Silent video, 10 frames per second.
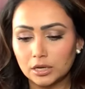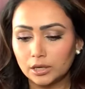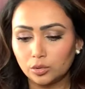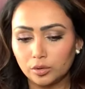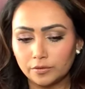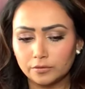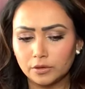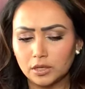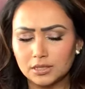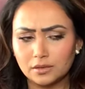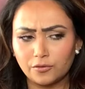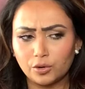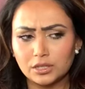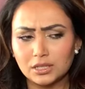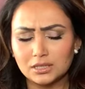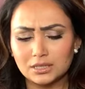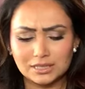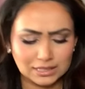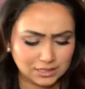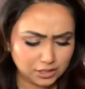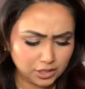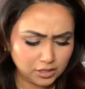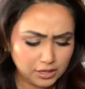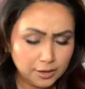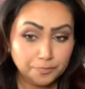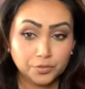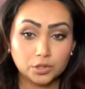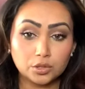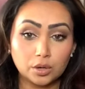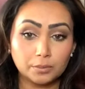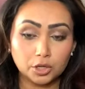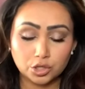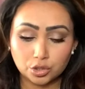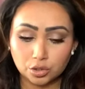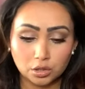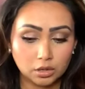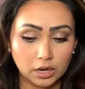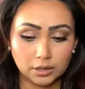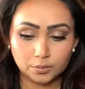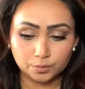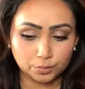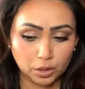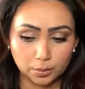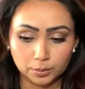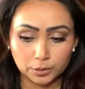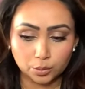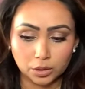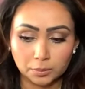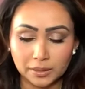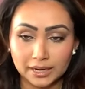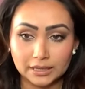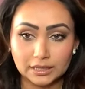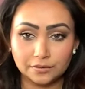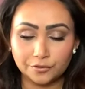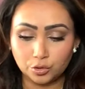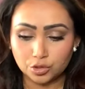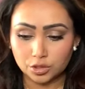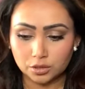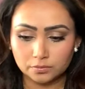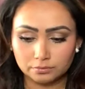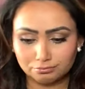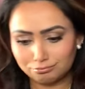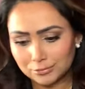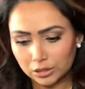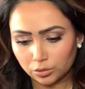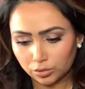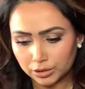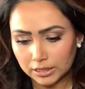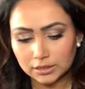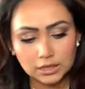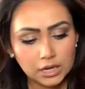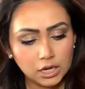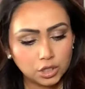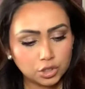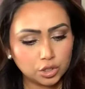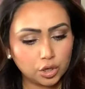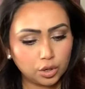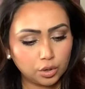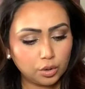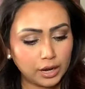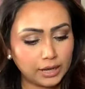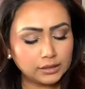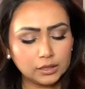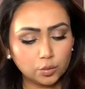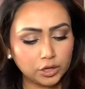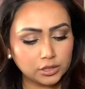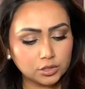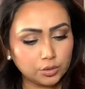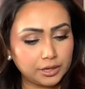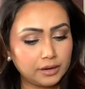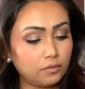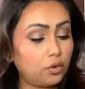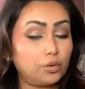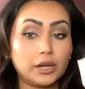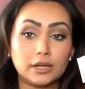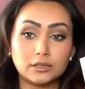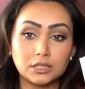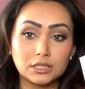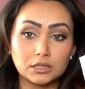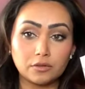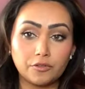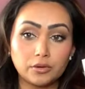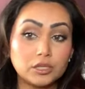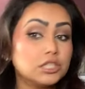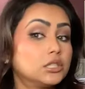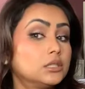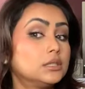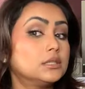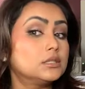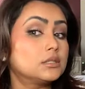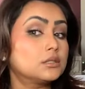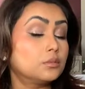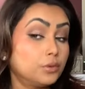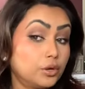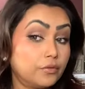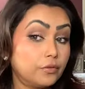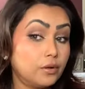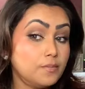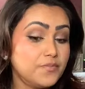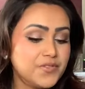I don't know if Sephora does a tester, so I'm not sure. I probably will buy it in future. I don't know yet. So, and then what else do I have? Okay, this foundation is beautiful.